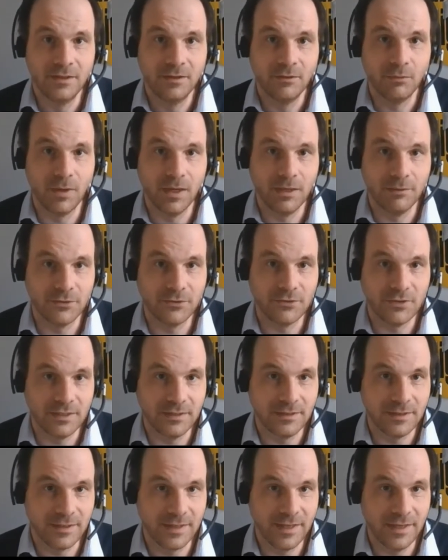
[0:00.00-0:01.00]
Why was
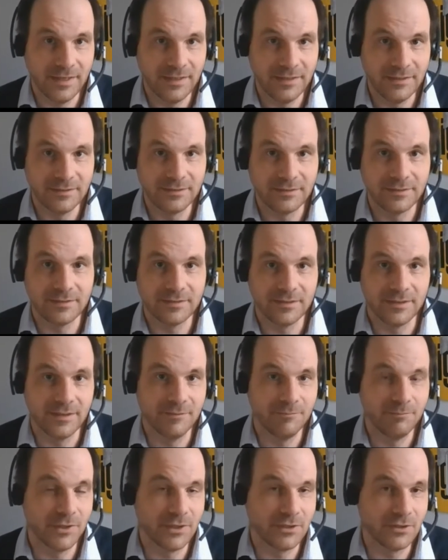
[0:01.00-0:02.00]
that the case?
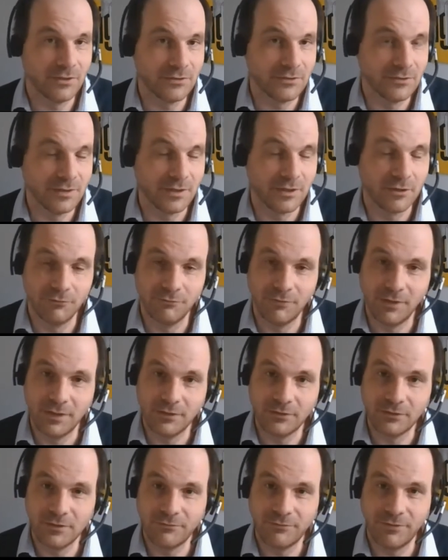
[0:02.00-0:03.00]
because on the
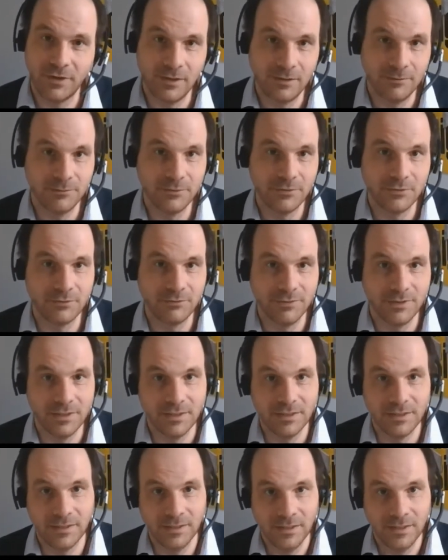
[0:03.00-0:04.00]
conventional farms
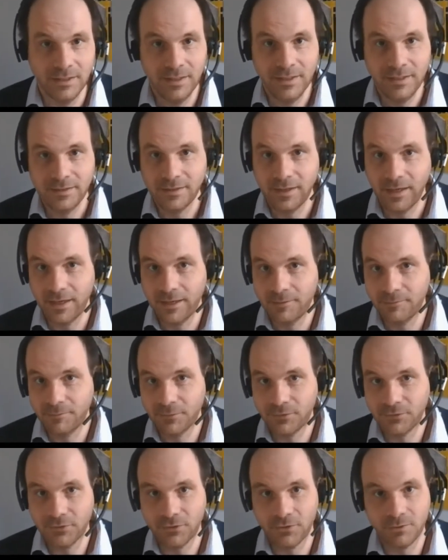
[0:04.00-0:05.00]
we um,
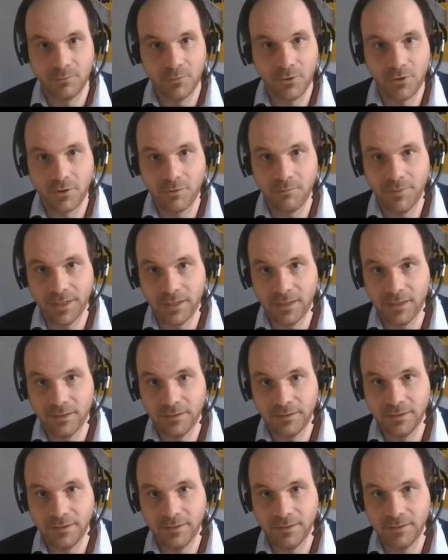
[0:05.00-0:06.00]
so more,
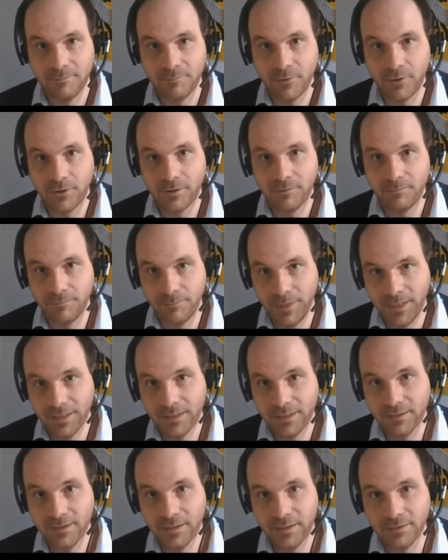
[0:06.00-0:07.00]
mechan uh, more
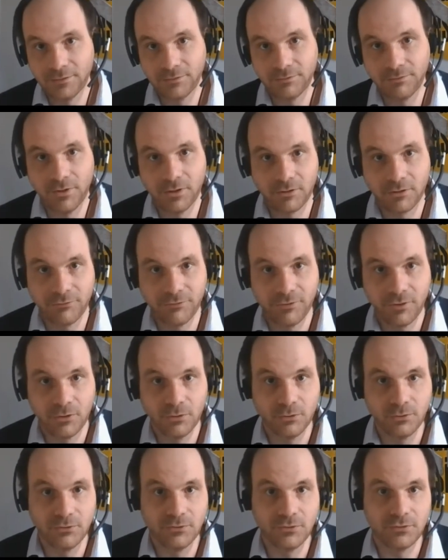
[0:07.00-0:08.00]
mechanized
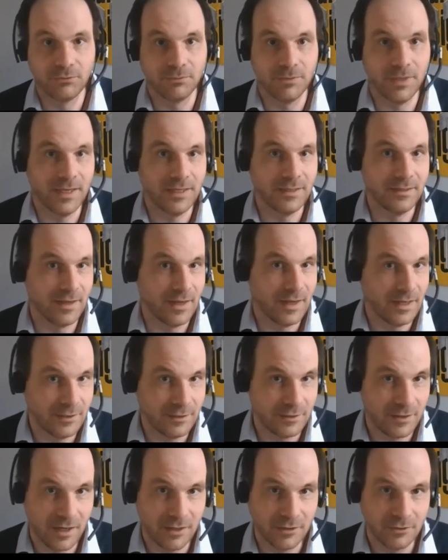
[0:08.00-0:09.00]
workflows. We had a
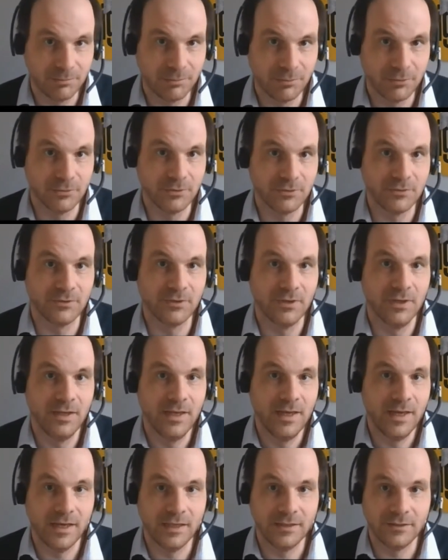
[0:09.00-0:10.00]
higher output,
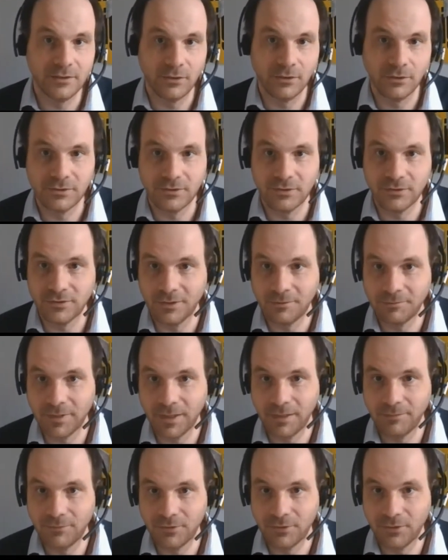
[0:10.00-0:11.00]
and also
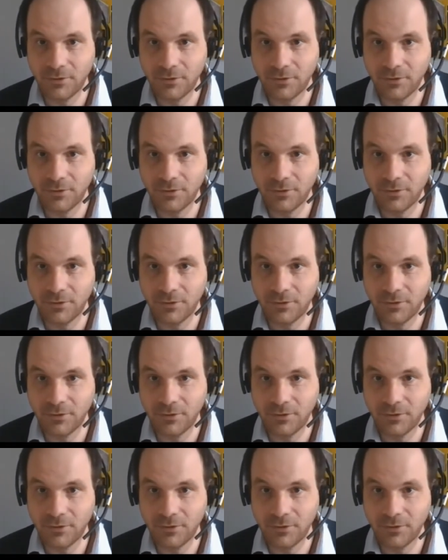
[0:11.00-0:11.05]
sometimes the